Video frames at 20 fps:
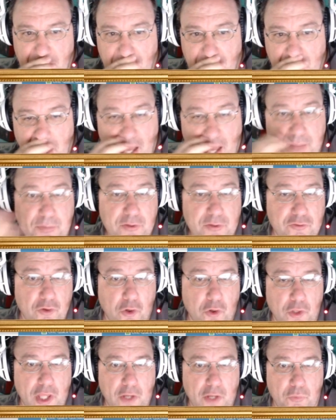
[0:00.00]
I've been
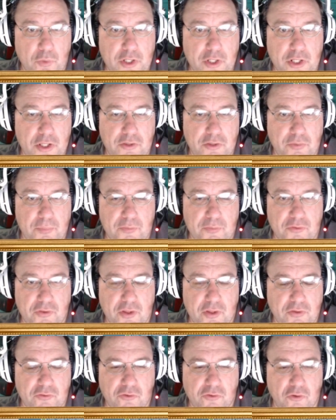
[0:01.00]
told I read into
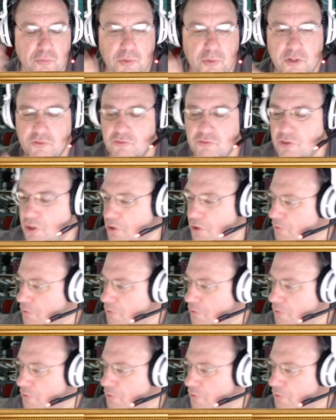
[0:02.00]
things too much. Yeah,